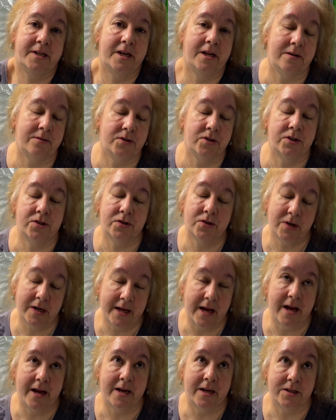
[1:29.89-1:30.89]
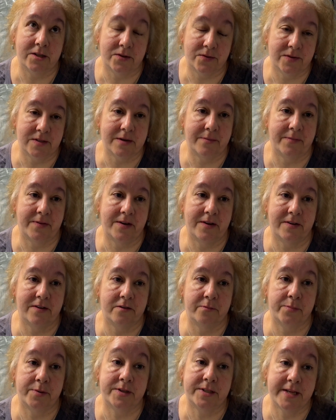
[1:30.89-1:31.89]
surely I can do something
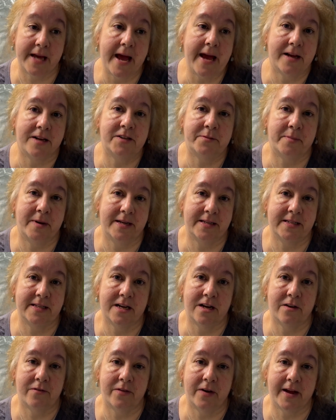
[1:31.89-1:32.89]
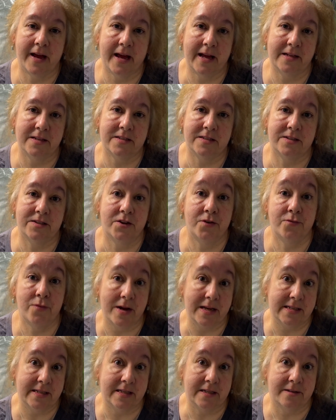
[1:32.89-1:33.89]
to protect myself against the
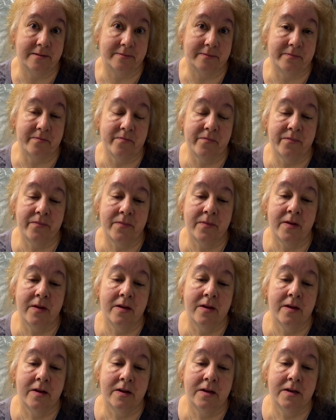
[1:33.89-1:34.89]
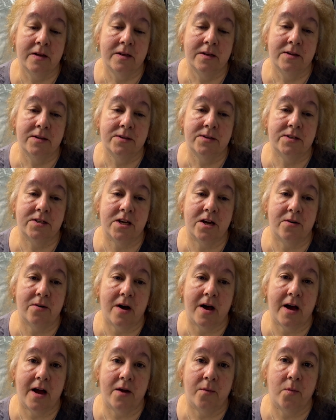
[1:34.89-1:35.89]
resin. So
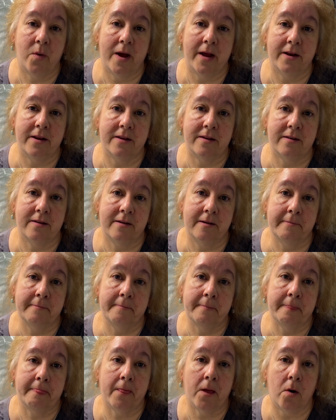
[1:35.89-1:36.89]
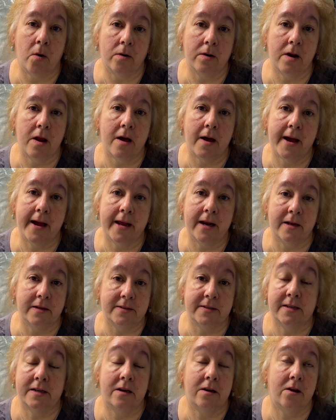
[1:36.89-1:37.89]
I went online and
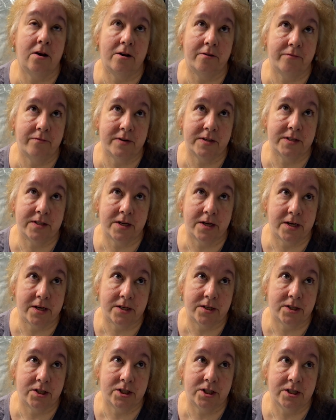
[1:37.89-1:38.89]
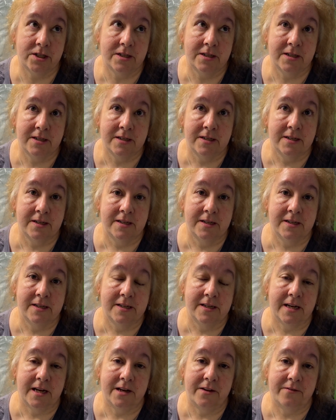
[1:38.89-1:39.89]
did a lot of research
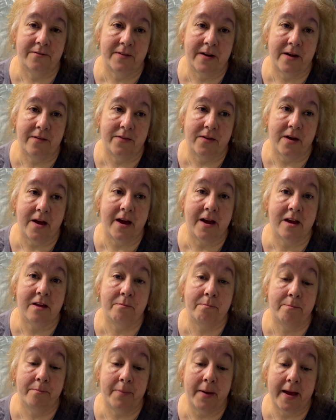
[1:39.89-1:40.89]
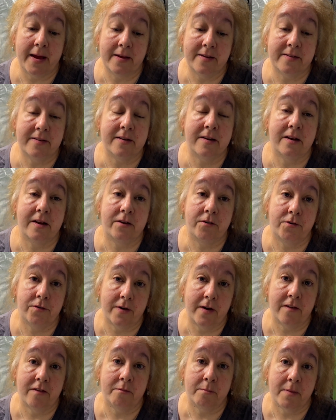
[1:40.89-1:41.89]
and found that I could basically
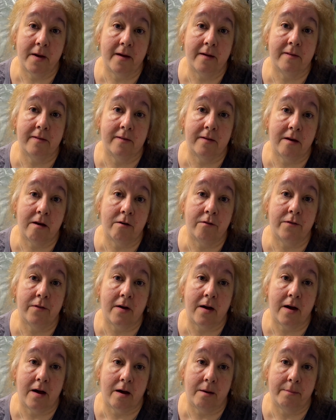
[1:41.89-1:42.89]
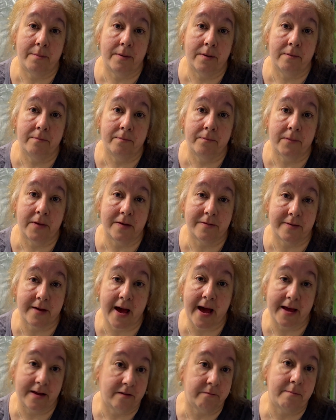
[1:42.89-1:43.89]
dress myself up as a
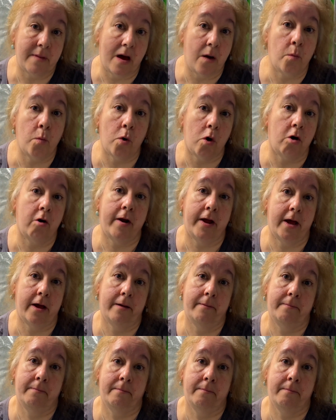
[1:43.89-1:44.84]
hazmat warrior.